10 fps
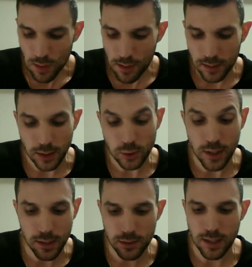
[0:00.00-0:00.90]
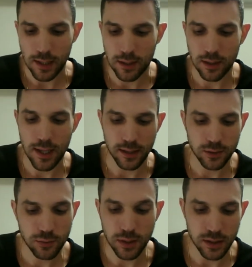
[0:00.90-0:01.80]
and I try to not
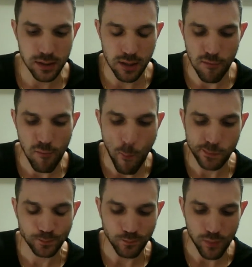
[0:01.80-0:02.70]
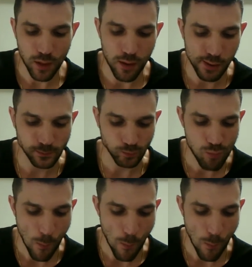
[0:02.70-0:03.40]
collect too many stuff. Um,